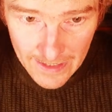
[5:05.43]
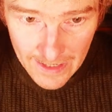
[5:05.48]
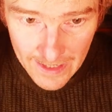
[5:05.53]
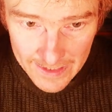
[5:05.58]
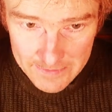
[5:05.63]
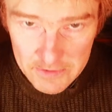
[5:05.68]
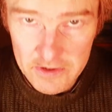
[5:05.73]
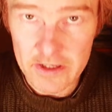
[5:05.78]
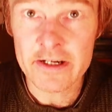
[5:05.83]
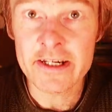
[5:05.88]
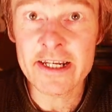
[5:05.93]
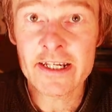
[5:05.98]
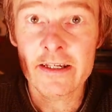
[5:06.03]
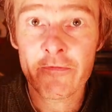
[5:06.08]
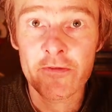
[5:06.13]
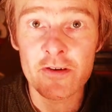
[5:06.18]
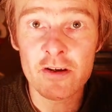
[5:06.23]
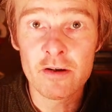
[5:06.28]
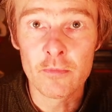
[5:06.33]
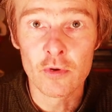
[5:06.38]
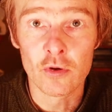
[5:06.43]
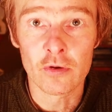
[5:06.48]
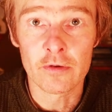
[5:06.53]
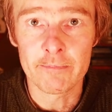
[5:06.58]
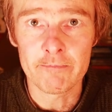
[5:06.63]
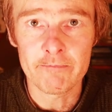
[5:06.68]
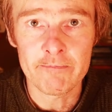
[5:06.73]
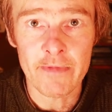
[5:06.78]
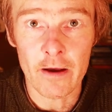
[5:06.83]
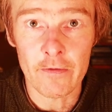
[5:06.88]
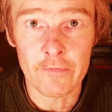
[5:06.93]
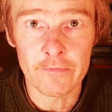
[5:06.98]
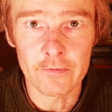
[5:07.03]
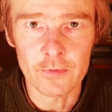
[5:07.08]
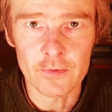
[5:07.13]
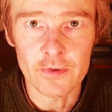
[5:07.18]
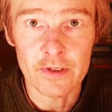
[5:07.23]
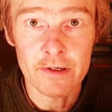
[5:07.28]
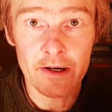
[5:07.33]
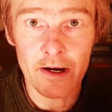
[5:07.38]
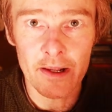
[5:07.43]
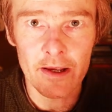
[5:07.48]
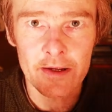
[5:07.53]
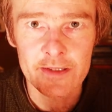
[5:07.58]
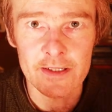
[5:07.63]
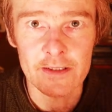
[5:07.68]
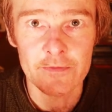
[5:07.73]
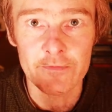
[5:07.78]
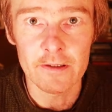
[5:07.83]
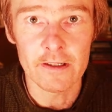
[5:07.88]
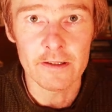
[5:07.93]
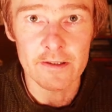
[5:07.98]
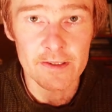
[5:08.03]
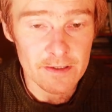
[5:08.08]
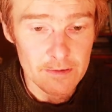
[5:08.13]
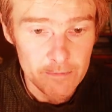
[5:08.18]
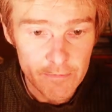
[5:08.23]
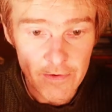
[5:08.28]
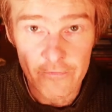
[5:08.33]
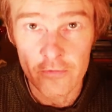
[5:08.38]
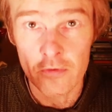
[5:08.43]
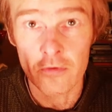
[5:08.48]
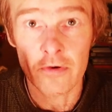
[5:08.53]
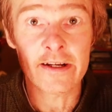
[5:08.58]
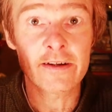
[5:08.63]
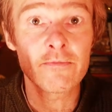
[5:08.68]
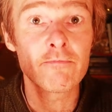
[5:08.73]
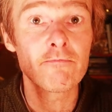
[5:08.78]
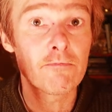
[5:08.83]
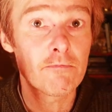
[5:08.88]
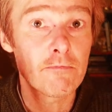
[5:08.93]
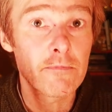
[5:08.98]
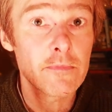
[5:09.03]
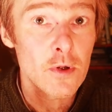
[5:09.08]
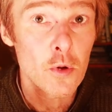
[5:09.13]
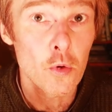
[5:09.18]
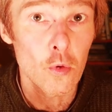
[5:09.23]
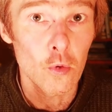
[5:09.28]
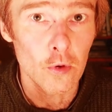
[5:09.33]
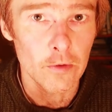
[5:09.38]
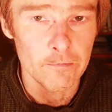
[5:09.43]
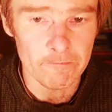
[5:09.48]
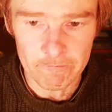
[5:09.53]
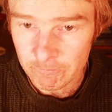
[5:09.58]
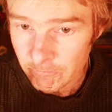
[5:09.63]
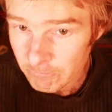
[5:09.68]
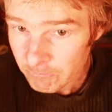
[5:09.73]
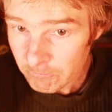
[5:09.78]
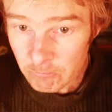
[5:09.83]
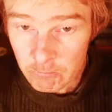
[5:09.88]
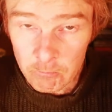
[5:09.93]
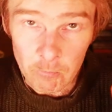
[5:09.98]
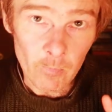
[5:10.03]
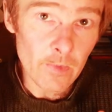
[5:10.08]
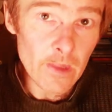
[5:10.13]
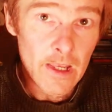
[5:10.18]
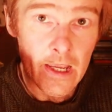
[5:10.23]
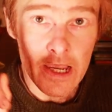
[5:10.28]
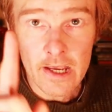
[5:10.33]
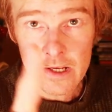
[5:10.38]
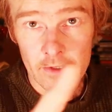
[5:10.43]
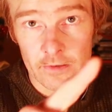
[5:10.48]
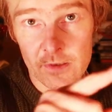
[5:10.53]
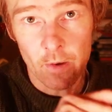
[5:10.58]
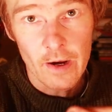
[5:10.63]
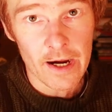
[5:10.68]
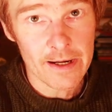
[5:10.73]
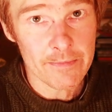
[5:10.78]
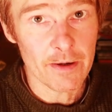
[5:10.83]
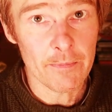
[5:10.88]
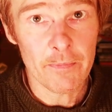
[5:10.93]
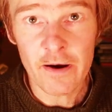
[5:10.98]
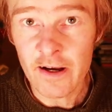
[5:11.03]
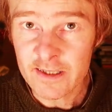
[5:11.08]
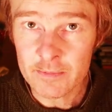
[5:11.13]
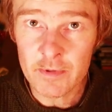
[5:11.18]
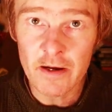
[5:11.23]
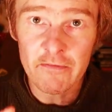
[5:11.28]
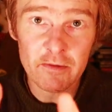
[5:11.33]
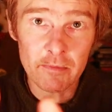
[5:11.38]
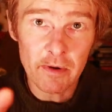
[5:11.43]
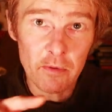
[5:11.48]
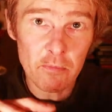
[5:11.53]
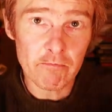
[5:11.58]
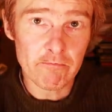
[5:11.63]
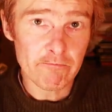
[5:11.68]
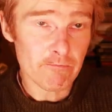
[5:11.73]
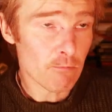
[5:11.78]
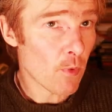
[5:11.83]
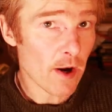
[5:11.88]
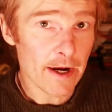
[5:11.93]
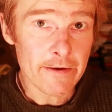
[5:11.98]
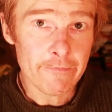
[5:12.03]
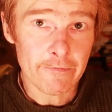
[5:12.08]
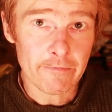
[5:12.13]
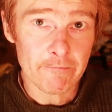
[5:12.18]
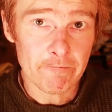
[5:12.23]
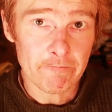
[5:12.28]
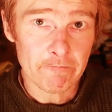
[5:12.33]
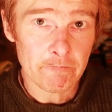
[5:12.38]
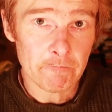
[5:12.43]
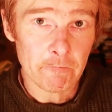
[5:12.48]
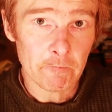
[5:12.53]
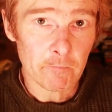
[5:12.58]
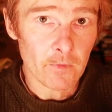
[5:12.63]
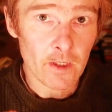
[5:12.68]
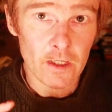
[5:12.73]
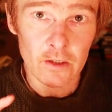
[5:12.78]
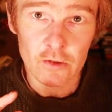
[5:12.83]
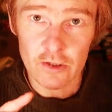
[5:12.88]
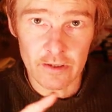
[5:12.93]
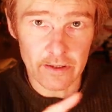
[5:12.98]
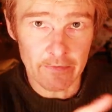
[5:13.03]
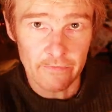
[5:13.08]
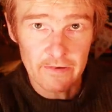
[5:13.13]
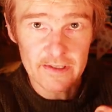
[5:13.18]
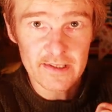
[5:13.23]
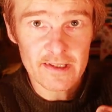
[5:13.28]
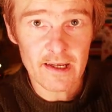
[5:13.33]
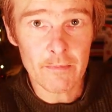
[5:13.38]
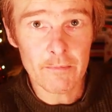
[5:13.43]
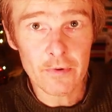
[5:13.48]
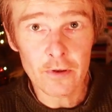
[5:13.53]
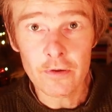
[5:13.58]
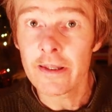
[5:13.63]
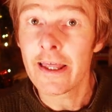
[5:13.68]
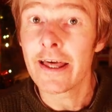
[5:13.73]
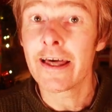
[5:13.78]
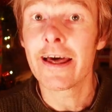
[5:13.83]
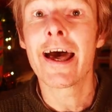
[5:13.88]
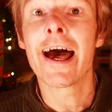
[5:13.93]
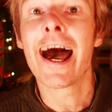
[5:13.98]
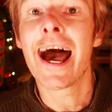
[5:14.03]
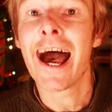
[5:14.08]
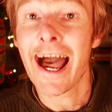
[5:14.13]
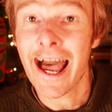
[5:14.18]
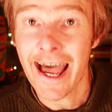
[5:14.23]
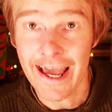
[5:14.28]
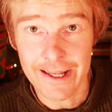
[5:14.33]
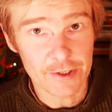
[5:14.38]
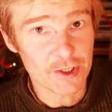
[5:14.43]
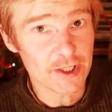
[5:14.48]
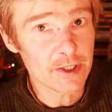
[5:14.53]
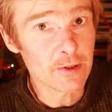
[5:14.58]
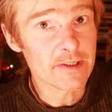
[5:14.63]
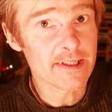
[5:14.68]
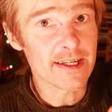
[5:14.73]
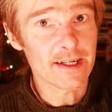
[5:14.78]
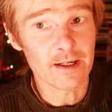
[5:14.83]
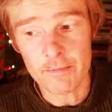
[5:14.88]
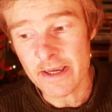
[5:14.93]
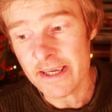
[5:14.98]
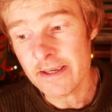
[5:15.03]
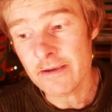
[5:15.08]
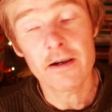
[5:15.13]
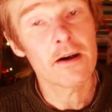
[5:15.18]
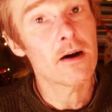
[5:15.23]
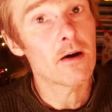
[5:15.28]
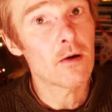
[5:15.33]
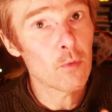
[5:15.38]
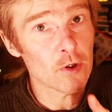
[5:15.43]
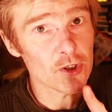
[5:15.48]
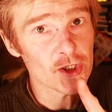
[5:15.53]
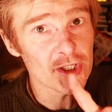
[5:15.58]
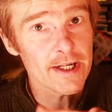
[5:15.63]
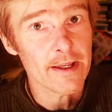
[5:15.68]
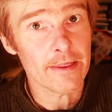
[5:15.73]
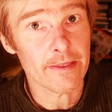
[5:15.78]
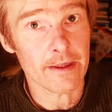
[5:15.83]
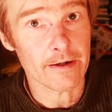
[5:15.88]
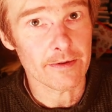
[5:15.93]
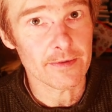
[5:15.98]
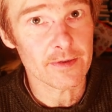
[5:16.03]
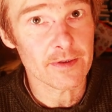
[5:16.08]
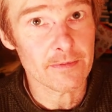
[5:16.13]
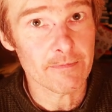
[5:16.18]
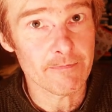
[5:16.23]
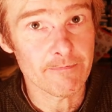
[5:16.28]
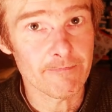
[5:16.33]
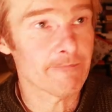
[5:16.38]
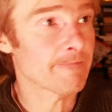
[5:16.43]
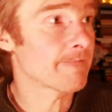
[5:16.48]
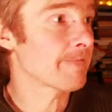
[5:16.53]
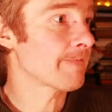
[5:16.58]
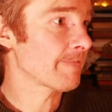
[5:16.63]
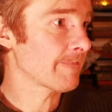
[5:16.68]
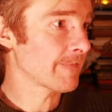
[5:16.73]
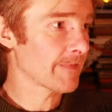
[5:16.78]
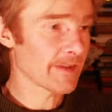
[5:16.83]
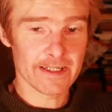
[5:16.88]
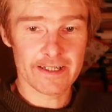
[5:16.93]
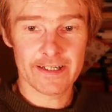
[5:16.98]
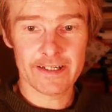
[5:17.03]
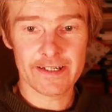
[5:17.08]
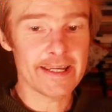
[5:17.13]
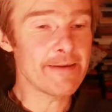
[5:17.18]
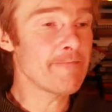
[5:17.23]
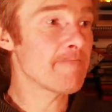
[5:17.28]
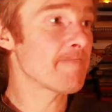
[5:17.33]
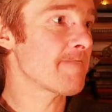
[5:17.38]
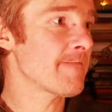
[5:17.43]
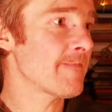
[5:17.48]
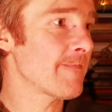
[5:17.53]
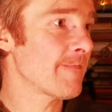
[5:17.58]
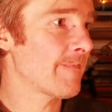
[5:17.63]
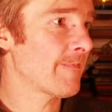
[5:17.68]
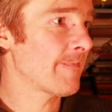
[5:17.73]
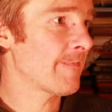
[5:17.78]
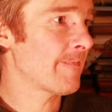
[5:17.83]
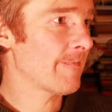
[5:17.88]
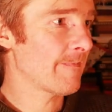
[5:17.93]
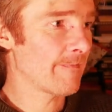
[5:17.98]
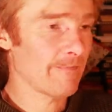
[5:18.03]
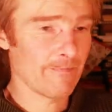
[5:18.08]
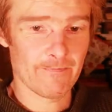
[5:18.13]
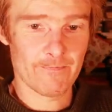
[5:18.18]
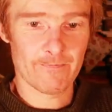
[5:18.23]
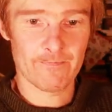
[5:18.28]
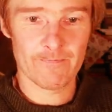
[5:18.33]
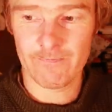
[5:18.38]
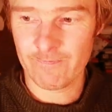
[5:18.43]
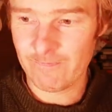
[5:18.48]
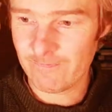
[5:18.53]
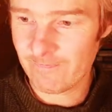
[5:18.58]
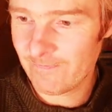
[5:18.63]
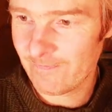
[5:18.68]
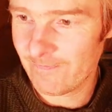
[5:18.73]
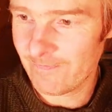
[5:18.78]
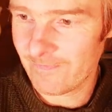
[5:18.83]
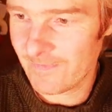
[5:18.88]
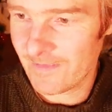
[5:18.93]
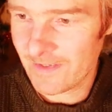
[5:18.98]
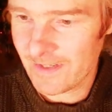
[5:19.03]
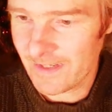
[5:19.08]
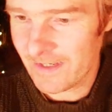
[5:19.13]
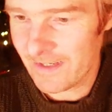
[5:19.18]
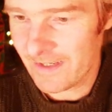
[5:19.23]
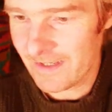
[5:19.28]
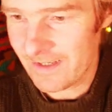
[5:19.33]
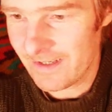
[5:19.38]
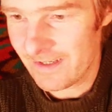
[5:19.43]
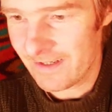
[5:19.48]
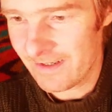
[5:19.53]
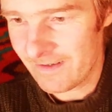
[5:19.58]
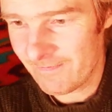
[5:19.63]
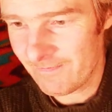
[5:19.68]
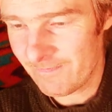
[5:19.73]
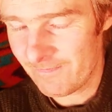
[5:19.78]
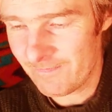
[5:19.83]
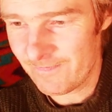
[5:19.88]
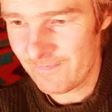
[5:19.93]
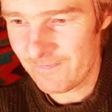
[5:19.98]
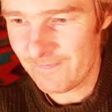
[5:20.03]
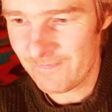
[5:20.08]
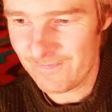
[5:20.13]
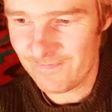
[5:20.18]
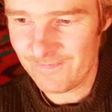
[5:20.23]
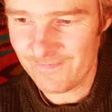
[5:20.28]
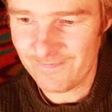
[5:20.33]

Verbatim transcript: I'm going to need a few more mouthfuls and glasses first before I call. So I'm going to pass them over to my wife, she'll have a sample, and she'll tell me what she thinks. To be honest, the only thing that puts me off is knowing this is tomato.